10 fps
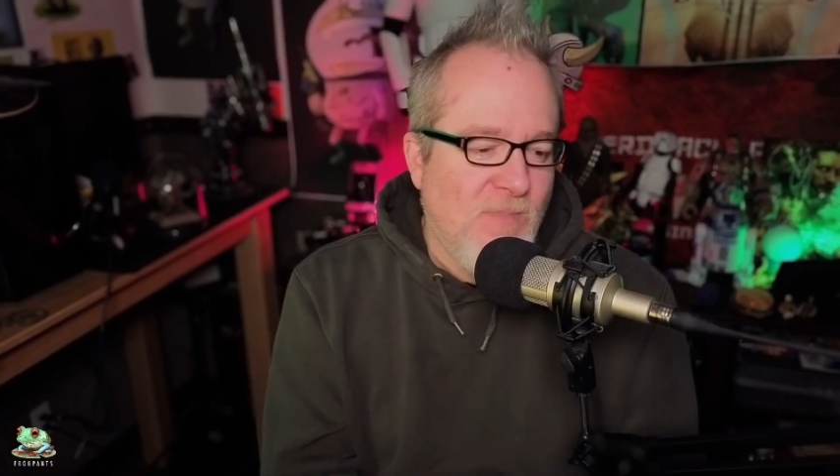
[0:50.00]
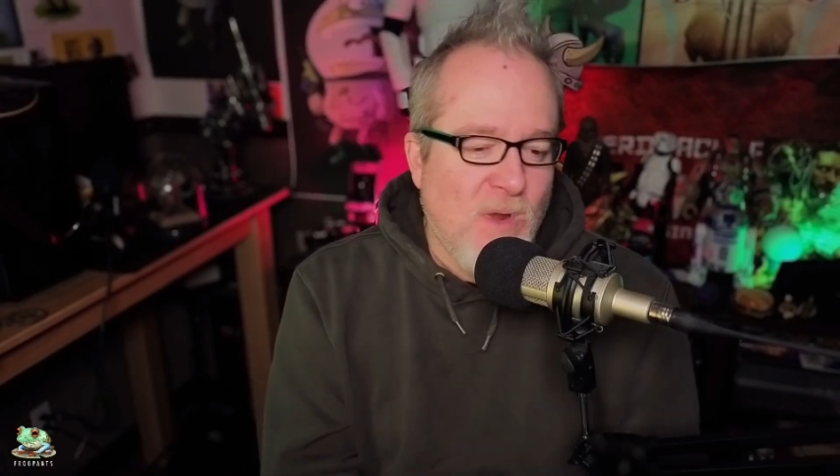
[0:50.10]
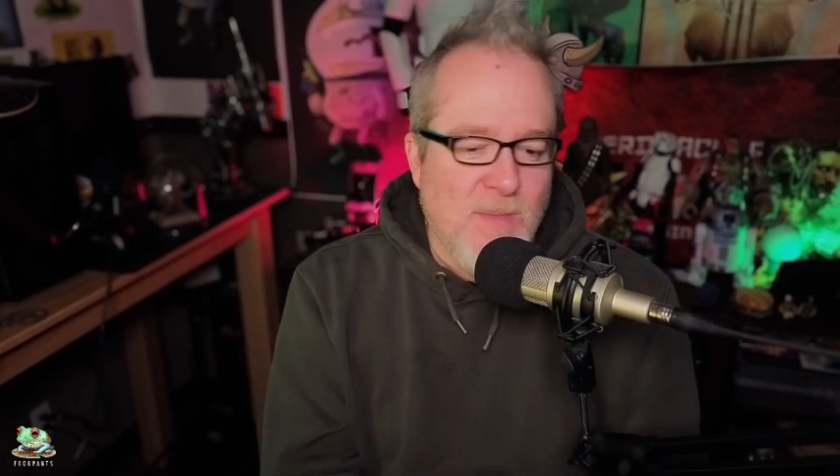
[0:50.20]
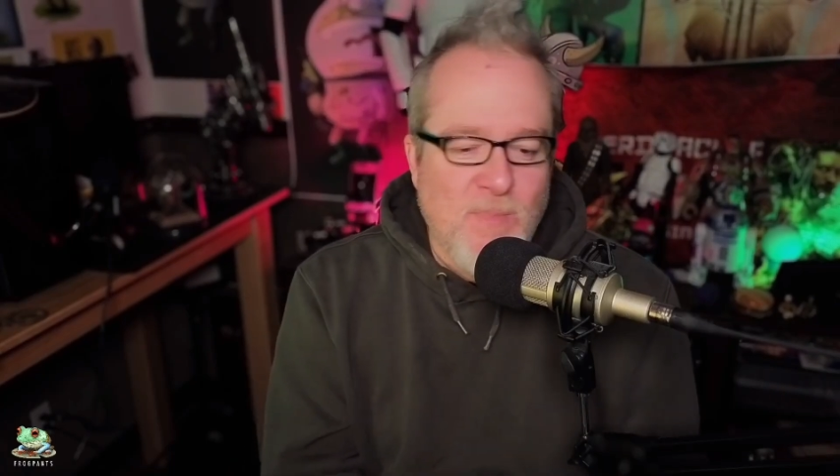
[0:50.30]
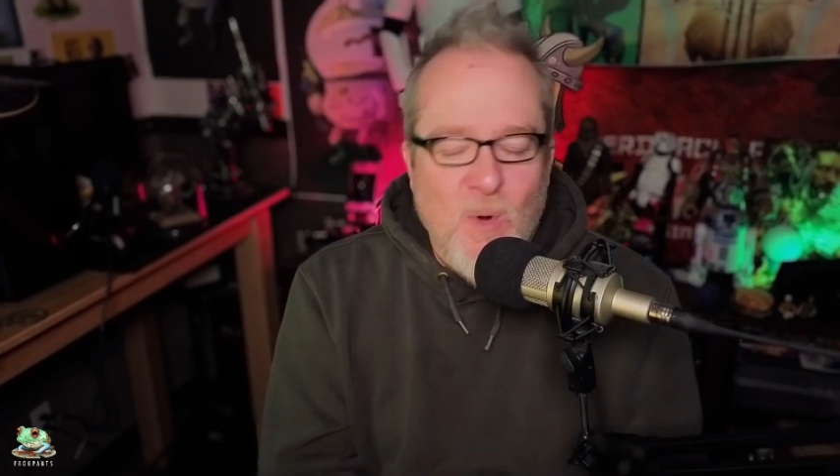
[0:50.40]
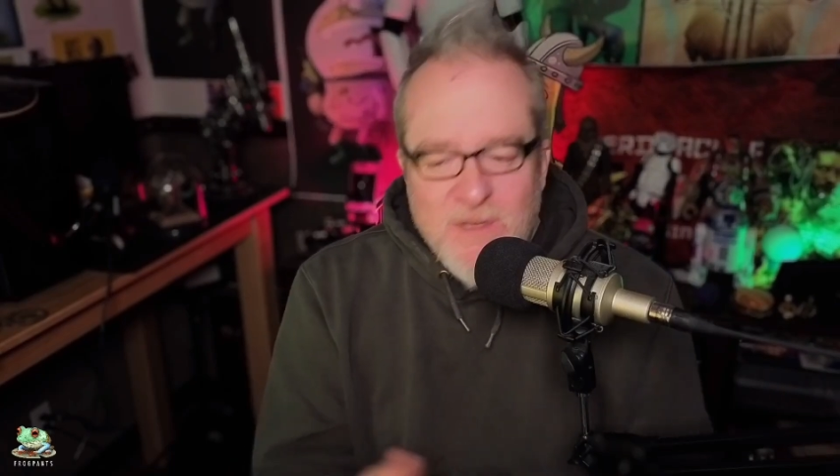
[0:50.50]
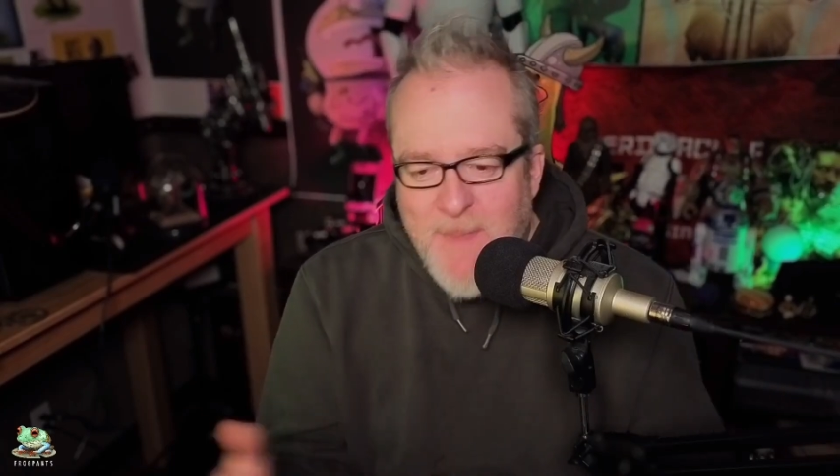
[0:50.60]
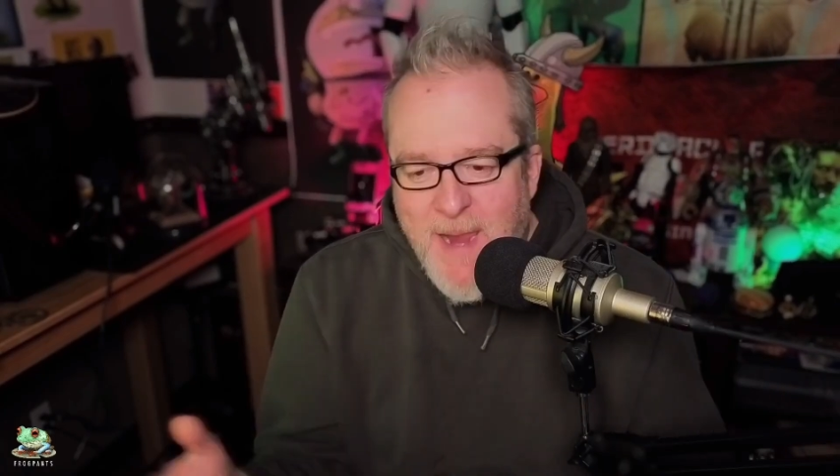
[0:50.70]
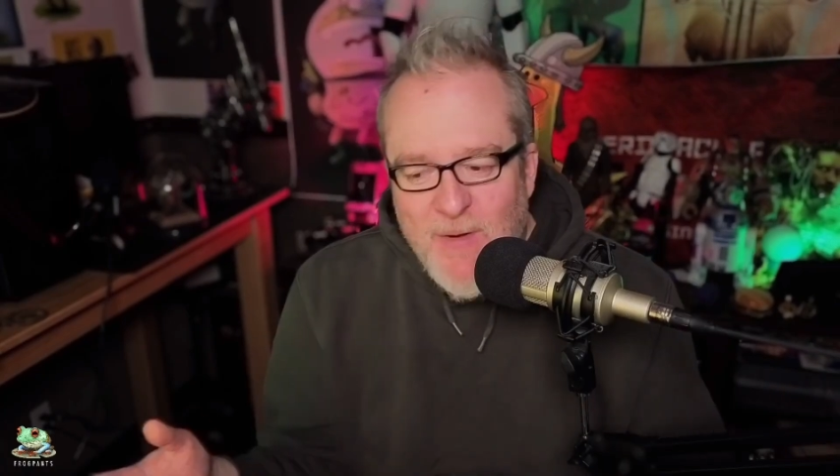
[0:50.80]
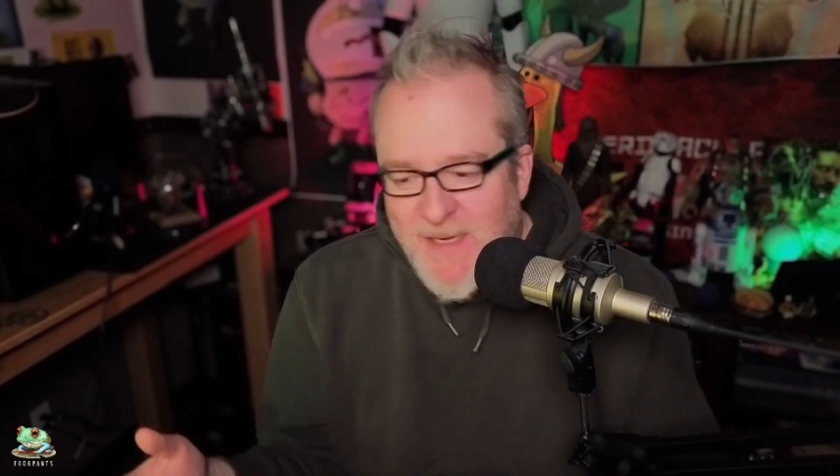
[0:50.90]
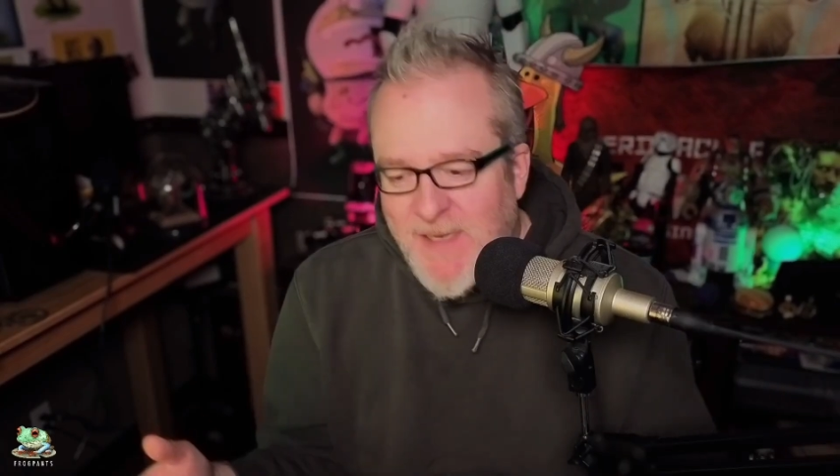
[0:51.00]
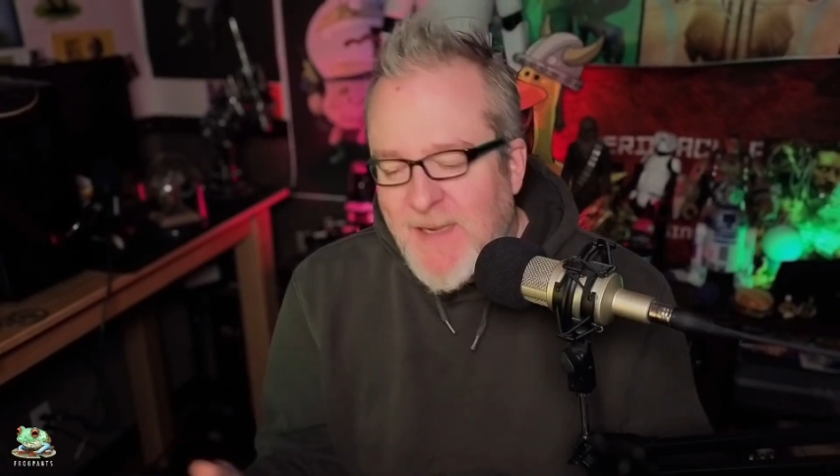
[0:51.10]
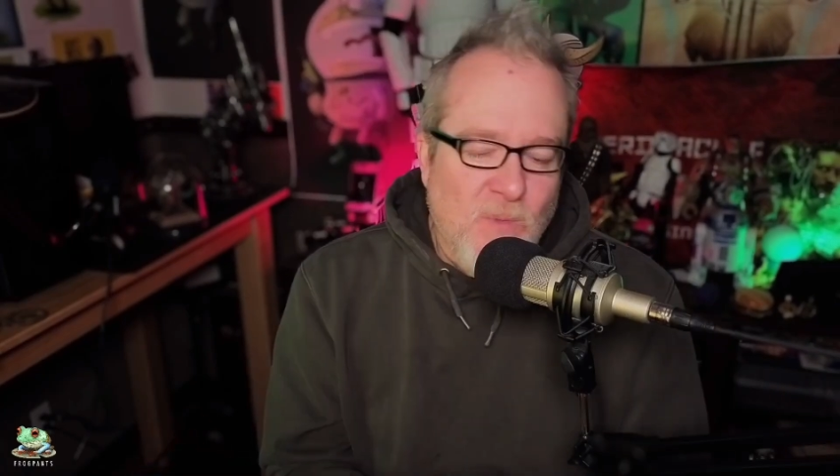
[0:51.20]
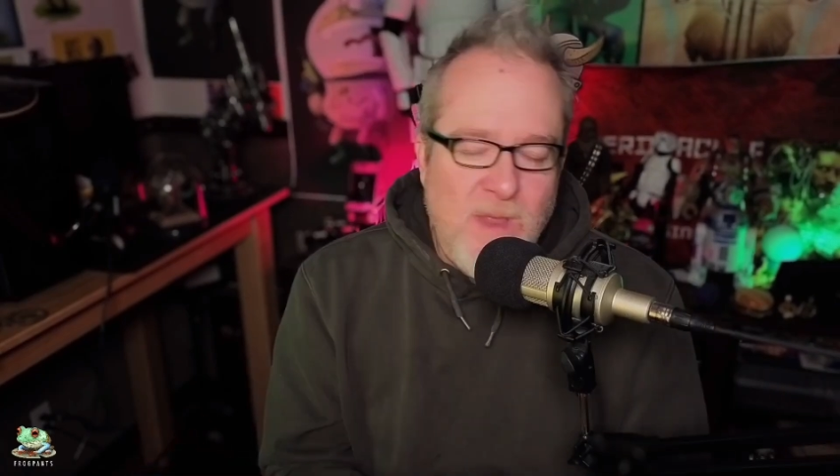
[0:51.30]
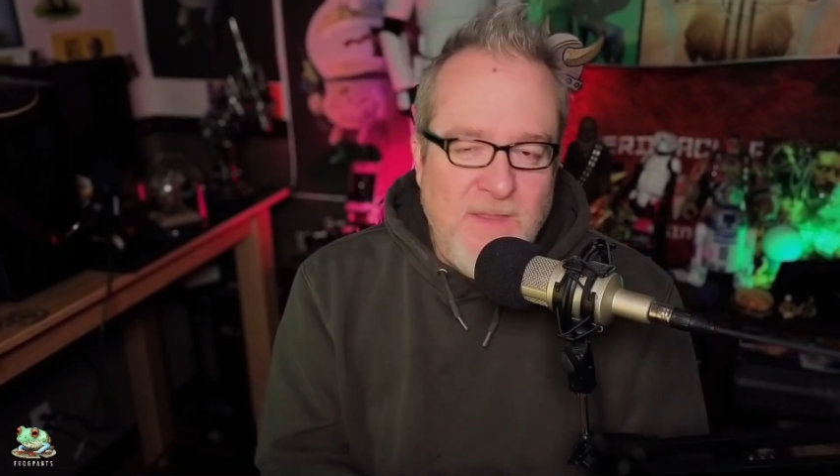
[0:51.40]
where the board's mounted,
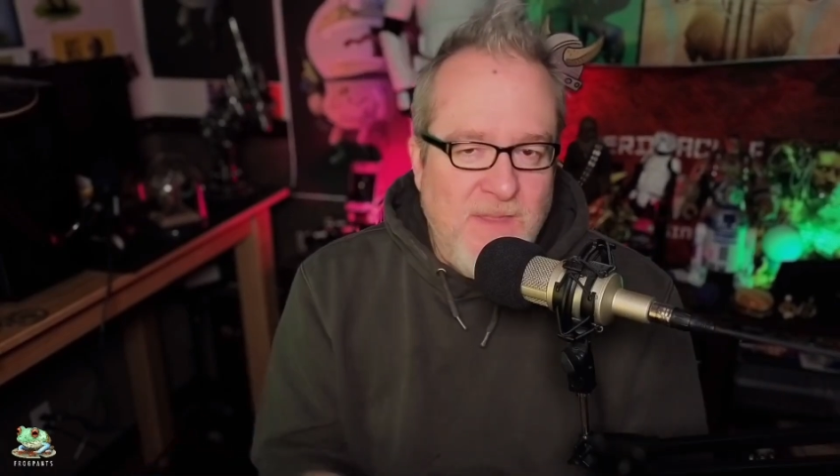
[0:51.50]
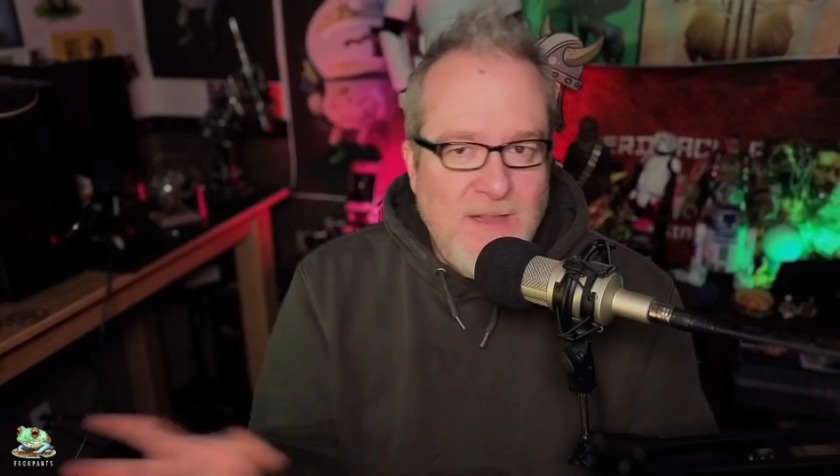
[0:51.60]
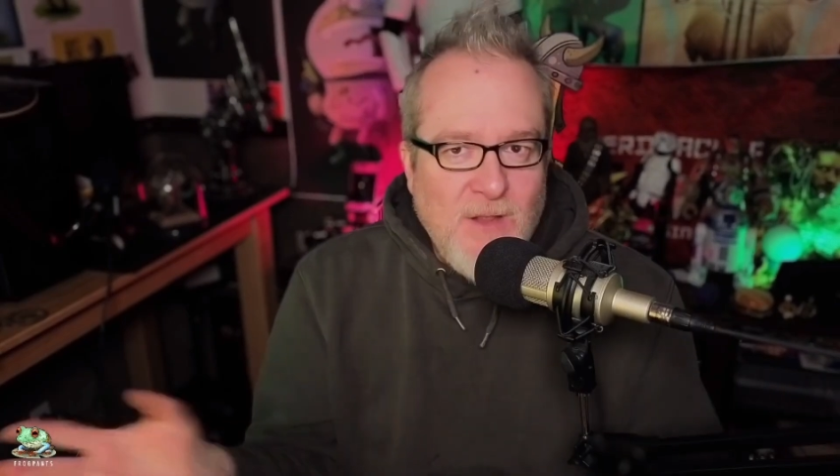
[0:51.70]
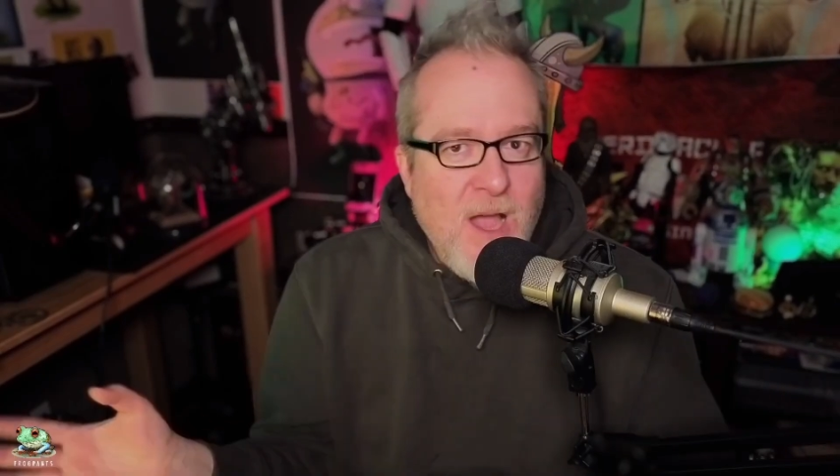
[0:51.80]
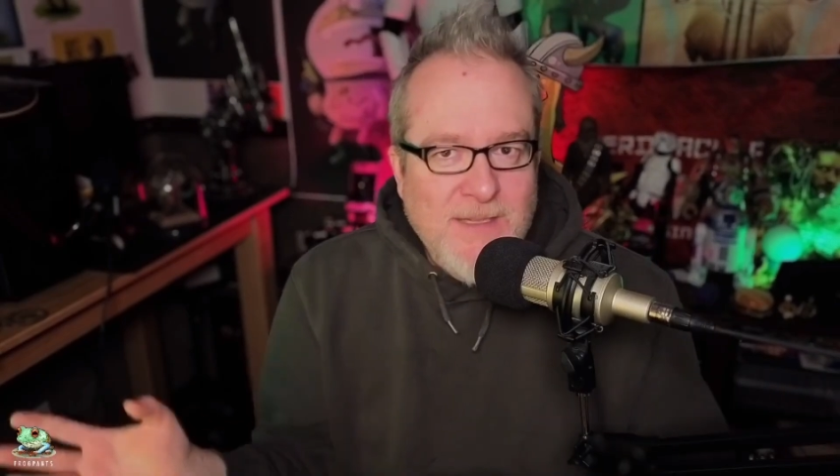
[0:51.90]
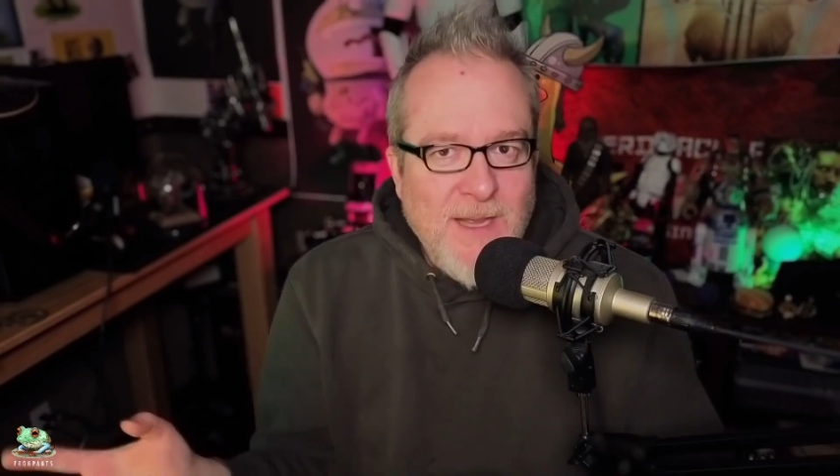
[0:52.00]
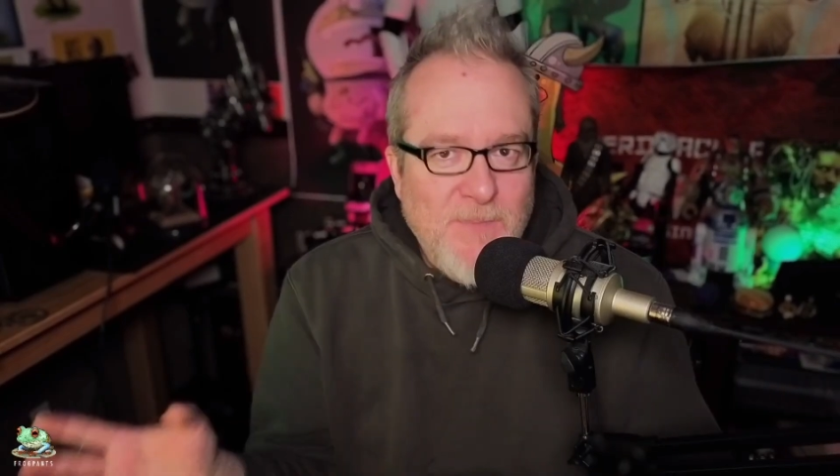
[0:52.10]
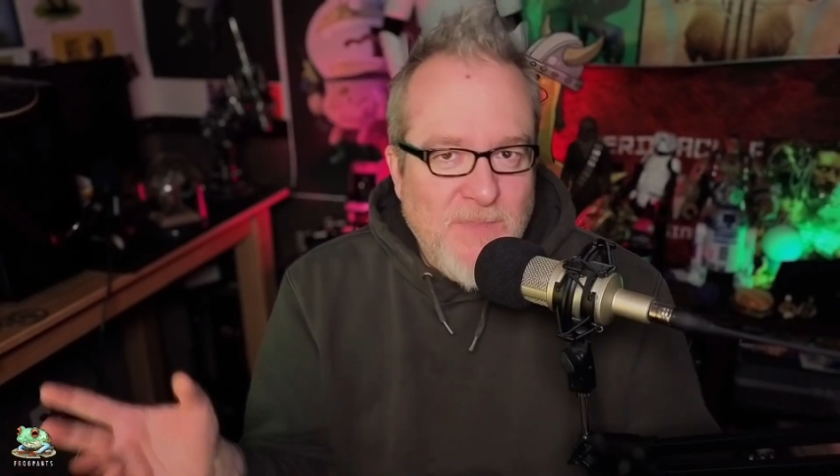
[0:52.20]
the way the thing locked up.